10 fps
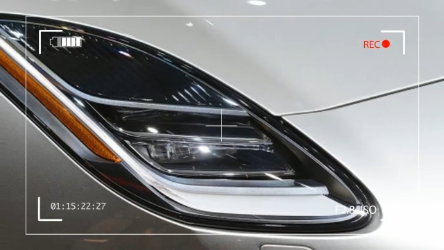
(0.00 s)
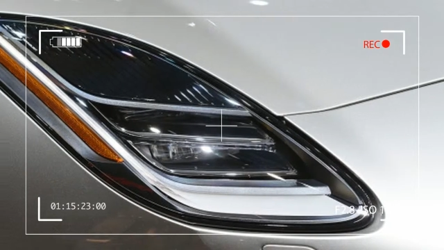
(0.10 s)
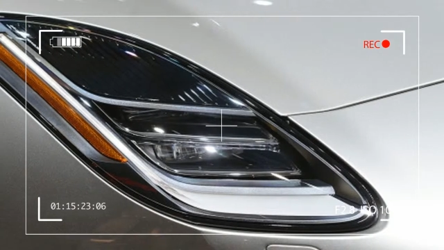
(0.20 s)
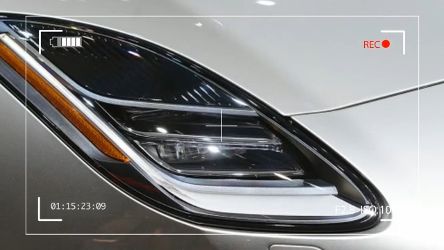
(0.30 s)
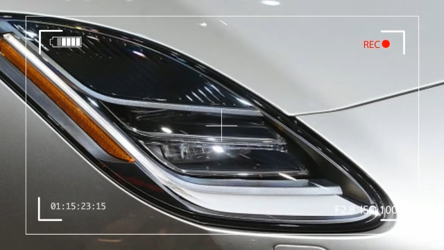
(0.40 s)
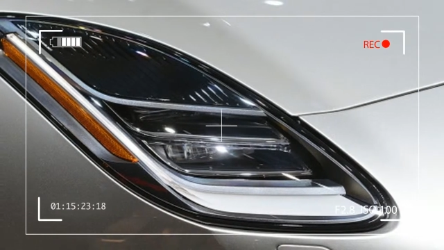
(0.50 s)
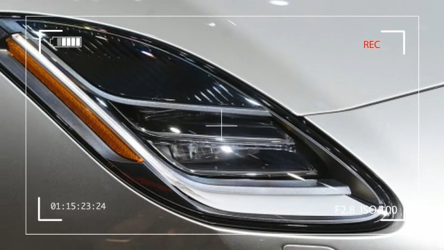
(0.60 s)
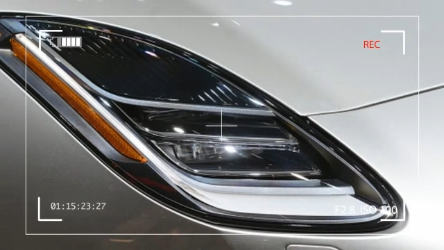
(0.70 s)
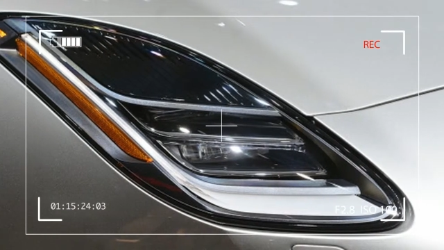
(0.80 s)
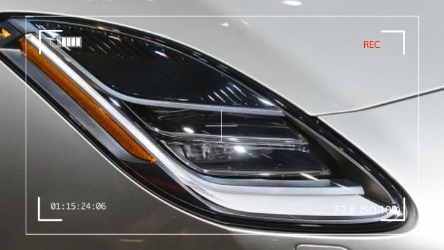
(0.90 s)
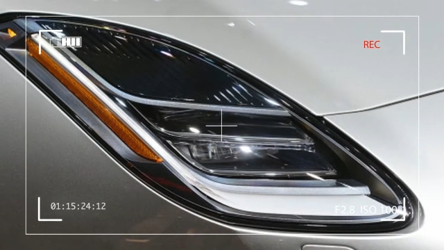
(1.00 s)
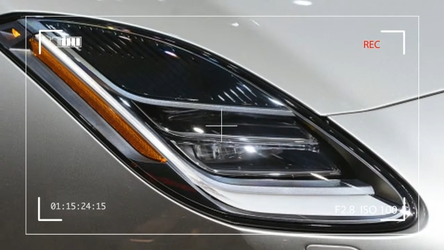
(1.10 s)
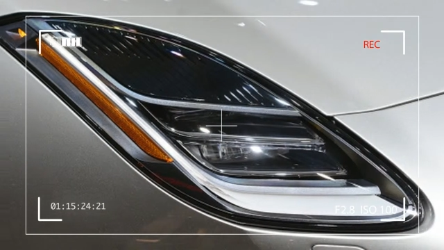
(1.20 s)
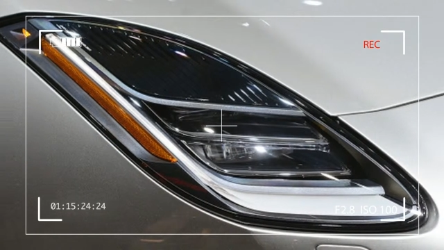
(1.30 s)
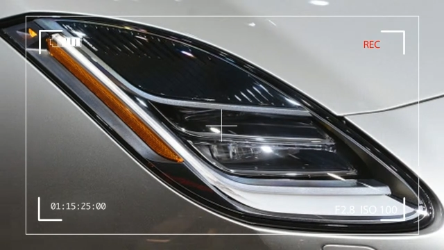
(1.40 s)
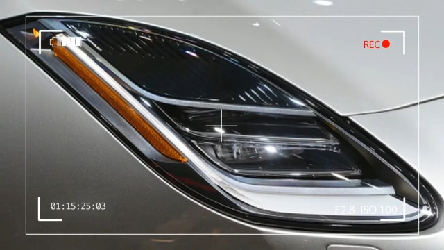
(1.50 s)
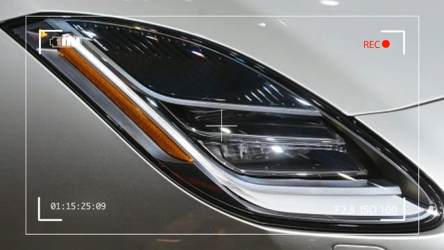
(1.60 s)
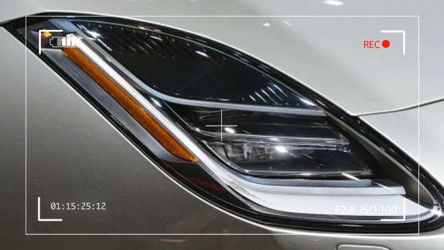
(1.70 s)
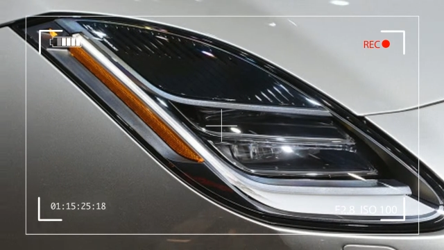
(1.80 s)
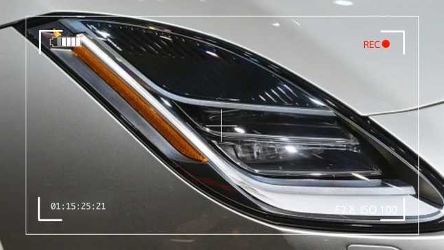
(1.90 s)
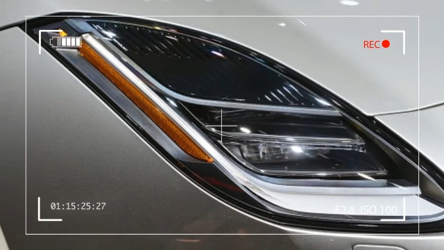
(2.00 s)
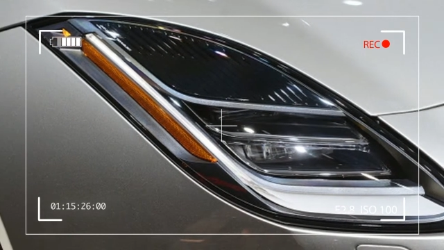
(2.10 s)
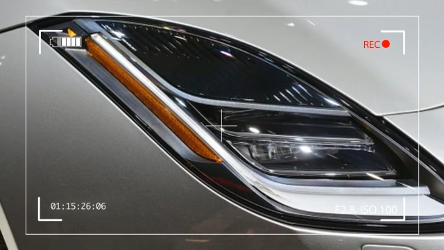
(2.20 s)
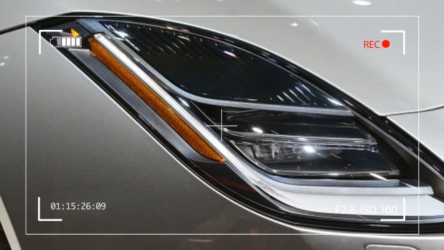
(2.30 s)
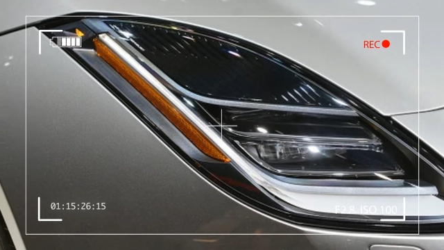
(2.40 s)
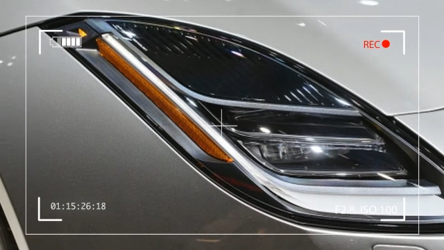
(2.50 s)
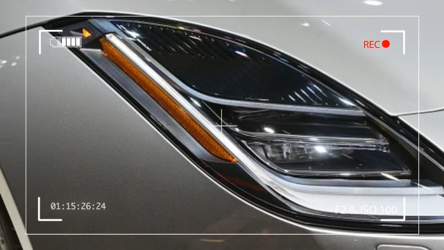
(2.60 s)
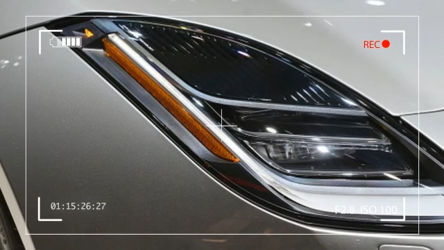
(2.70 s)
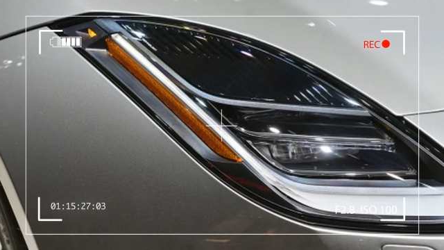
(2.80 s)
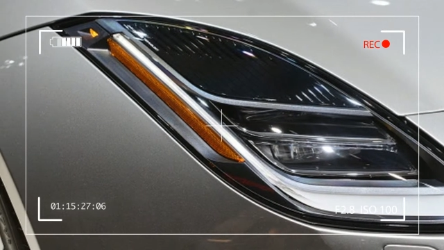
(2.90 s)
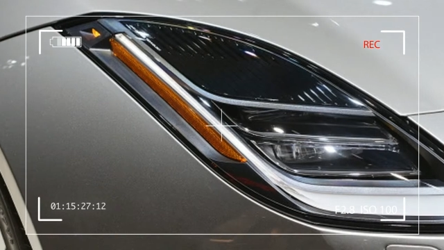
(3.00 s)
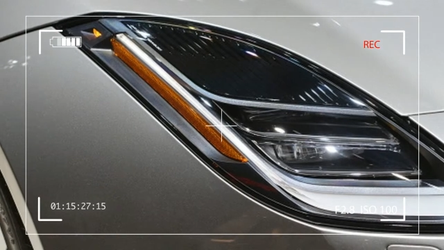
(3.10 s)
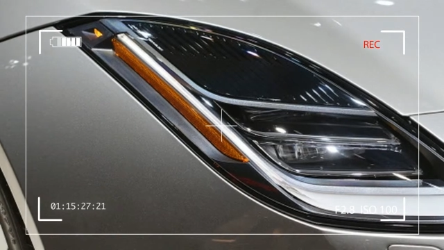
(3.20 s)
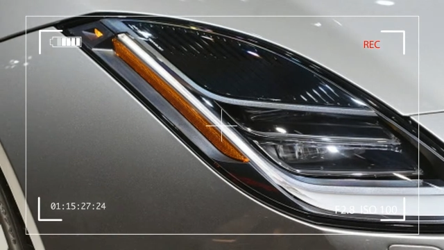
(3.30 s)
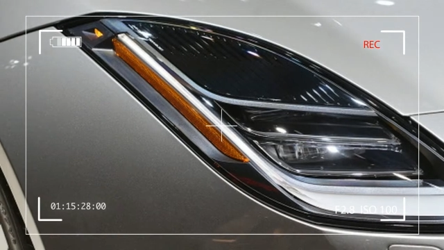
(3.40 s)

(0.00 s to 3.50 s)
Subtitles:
(no speaker visible)